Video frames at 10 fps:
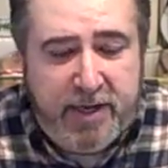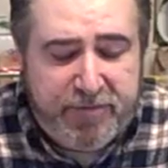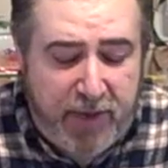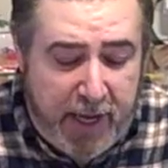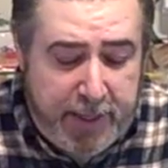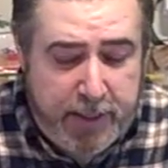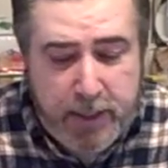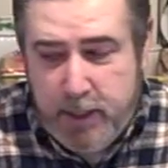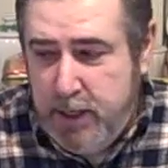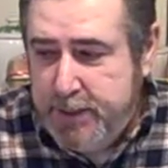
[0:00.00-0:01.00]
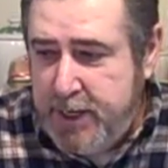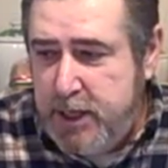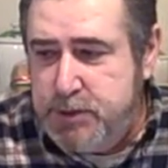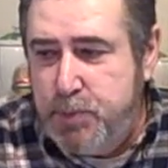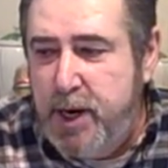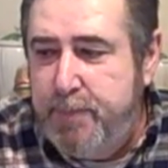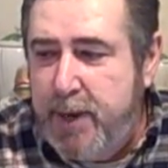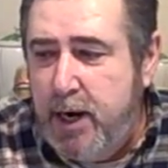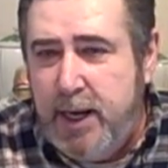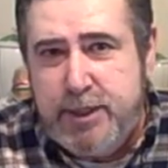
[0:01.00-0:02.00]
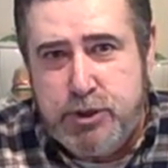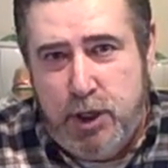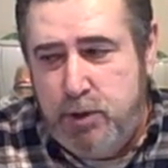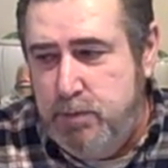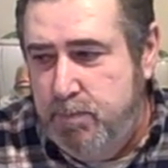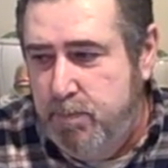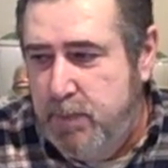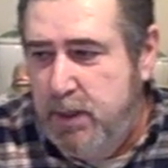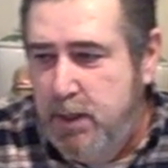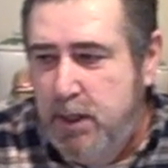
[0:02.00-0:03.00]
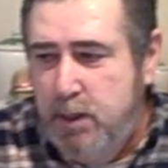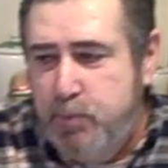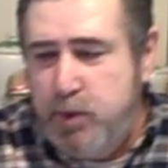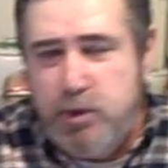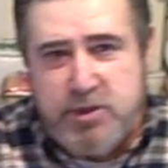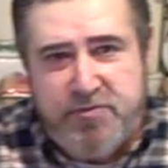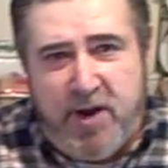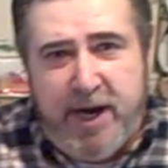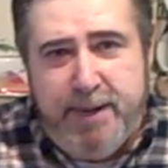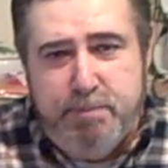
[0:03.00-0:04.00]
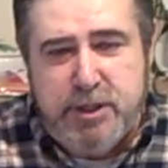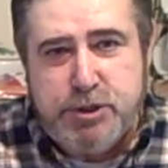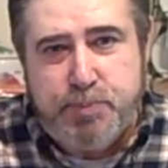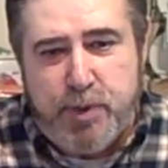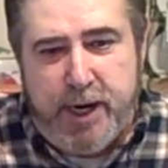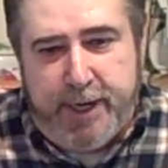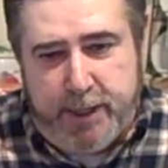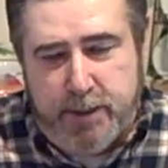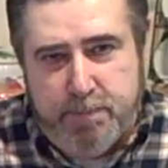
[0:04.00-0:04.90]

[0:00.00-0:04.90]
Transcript: If not, take a spray bottle like so, put it on a fine mist spray,